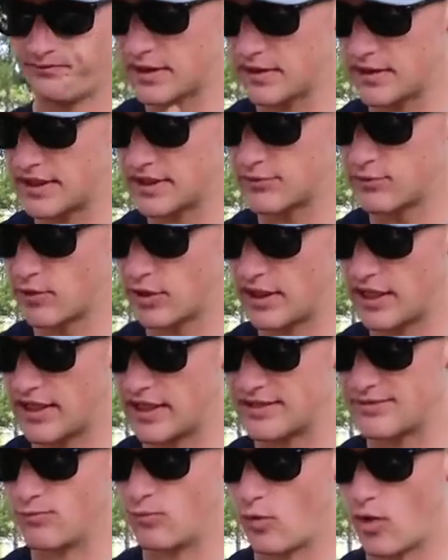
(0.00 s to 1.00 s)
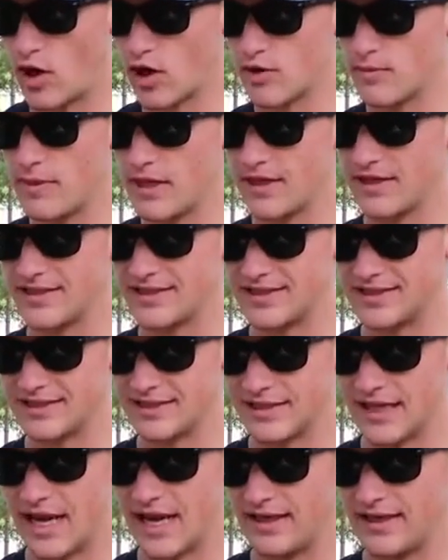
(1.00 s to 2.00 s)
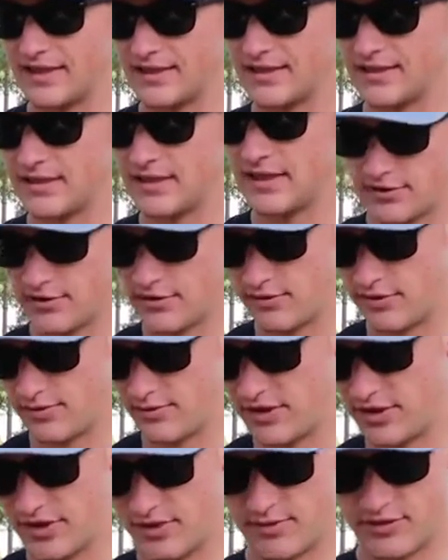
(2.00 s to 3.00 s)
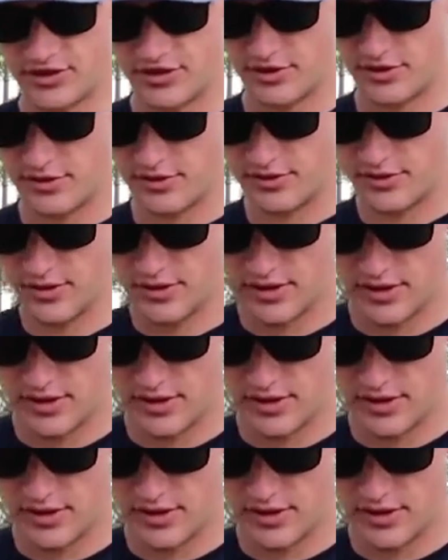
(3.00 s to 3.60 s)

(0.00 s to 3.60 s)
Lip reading: This one is watermelon slice. So let me show you.